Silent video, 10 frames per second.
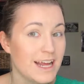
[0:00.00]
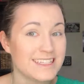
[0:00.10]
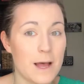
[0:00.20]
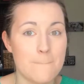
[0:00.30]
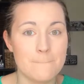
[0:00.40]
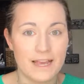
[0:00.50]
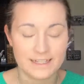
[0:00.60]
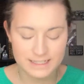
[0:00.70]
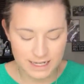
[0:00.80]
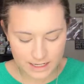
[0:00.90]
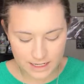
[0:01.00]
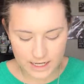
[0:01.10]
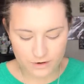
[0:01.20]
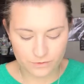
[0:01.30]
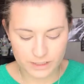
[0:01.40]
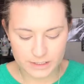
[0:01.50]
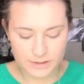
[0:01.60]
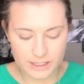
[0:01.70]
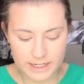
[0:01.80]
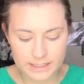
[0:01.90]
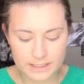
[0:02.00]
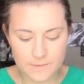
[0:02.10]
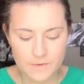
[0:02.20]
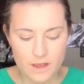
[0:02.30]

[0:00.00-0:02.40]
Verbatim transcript: It's amazing. It really, really is.